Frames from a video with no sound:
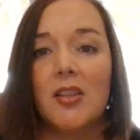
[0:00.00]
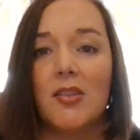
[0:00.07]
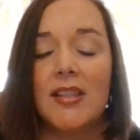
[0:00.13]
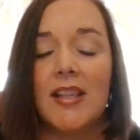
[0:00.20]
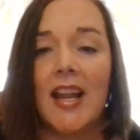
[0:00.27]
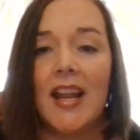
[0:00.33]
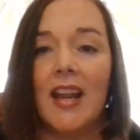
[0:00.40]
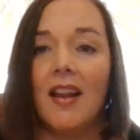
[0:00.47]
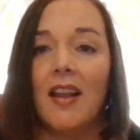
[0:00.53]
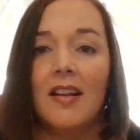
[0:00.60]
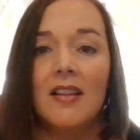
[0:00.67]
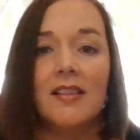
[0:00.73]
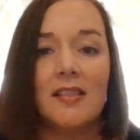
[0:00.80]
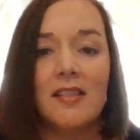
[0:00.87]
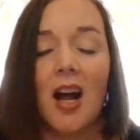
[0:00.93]
So saying
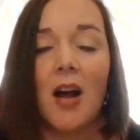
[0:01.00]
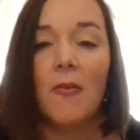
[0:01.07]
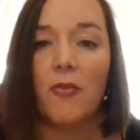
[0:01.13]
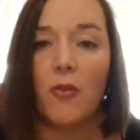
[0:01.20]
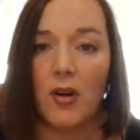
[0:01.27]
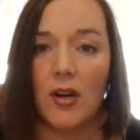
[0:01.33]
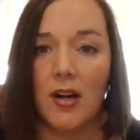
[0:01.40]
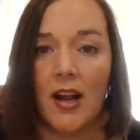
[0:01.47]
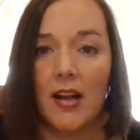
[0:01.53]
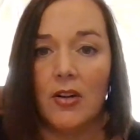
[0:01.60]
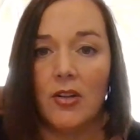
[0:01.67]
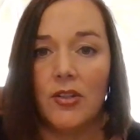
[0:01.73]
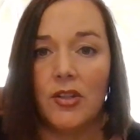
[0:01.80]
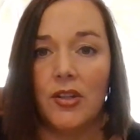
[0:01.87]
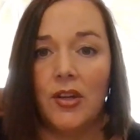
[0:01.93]
stop for a night
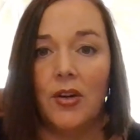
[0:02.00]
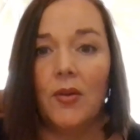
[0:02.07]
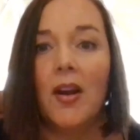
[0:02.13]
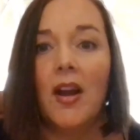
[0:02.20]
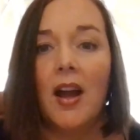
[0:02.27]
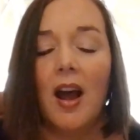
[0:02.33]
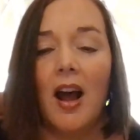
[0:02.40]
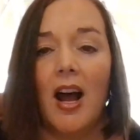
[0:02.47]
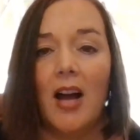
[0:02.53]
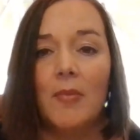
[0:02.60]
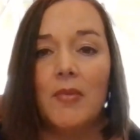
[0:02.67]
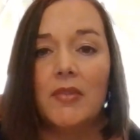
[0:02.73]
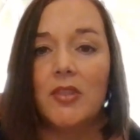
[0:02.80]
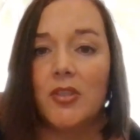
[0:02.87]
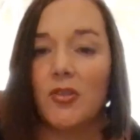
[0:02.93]
or two,
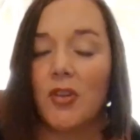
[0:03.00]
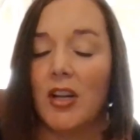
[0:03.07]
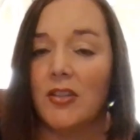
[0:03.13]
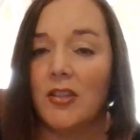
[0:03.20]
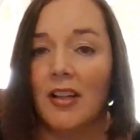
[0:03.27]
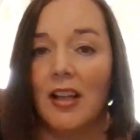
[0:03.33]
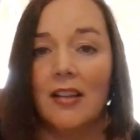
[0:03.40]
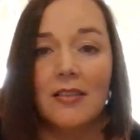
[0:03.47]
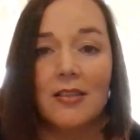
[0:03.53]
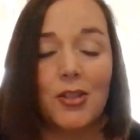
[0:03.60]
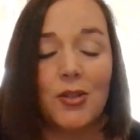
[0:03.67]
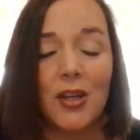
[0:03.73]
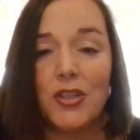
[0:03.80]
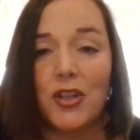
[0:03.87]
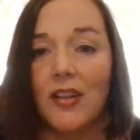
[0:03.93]
um, mm-hmm. stretch let
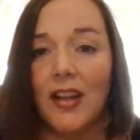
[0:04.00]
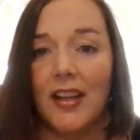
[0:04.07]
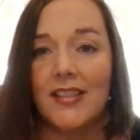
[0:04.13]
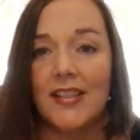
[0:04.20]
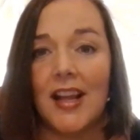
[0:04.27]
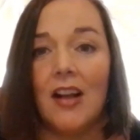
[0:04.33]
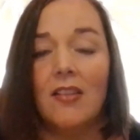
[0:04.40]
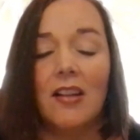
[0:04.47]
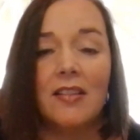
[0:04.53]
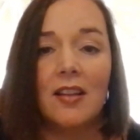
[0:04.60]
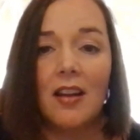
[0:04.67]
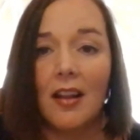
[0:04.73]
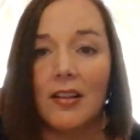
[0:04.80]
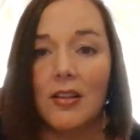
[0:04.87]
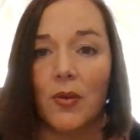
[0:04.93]
stretch your legs out, let the
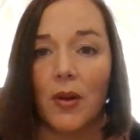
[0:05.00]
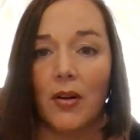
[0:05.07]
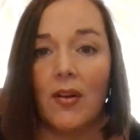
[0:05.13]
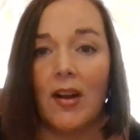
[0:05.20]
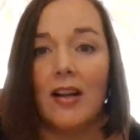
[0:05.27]
kids run